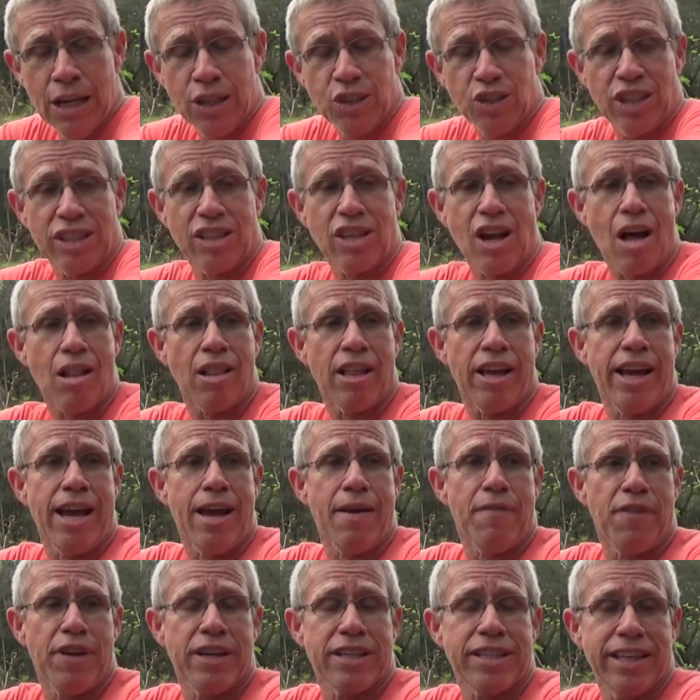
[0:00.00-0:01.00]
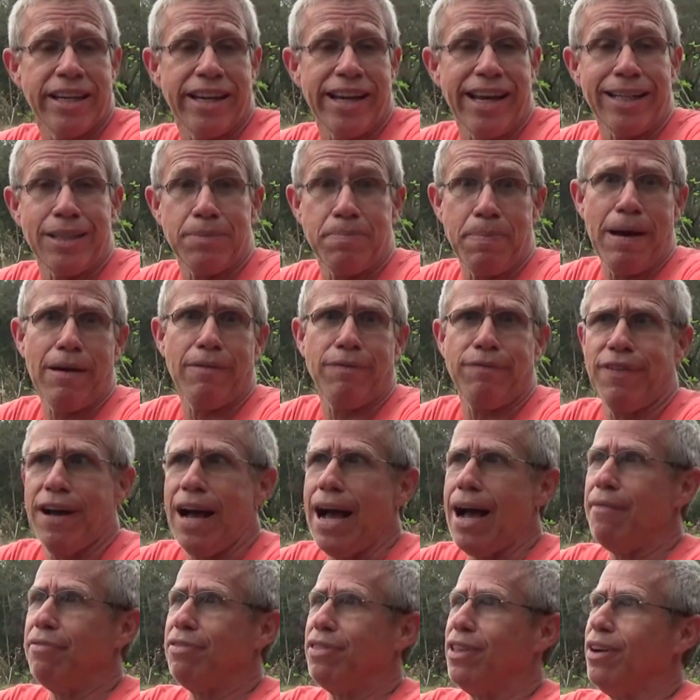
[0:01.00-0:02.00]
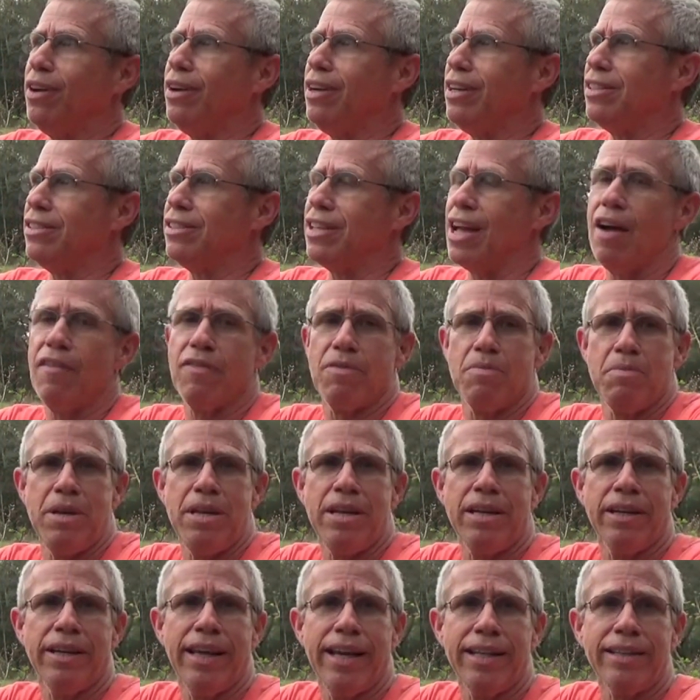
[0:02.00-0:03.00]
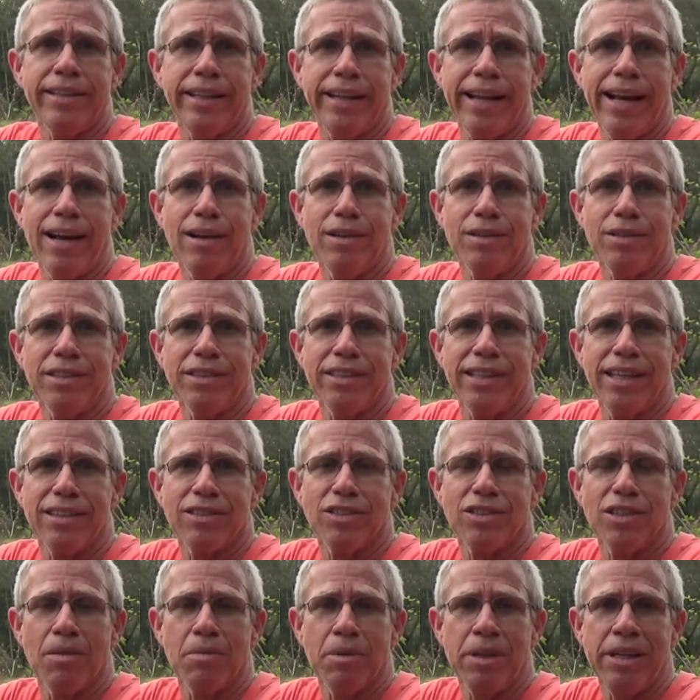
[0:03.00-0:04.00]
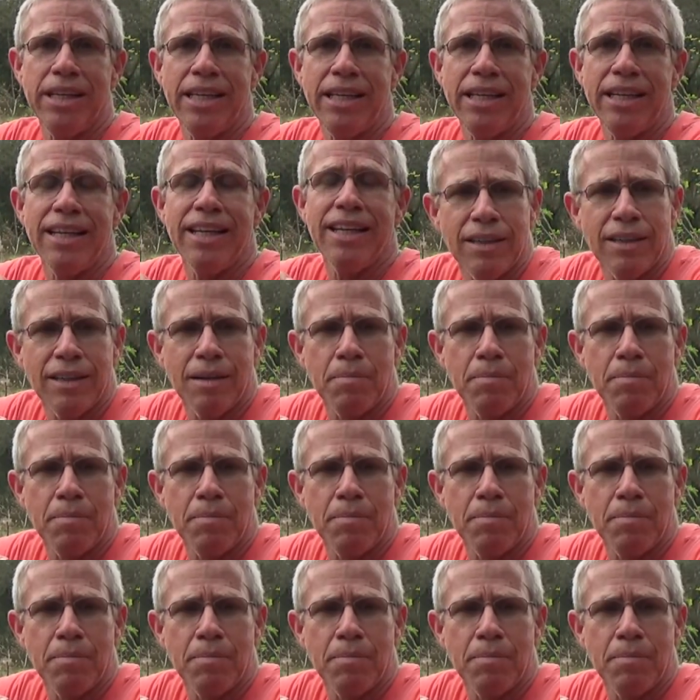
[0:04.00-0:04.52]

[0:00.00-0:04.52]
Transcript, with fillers: So that's all I have for you today. It's about 5:30. It's time for me to head to the house and get something to eat.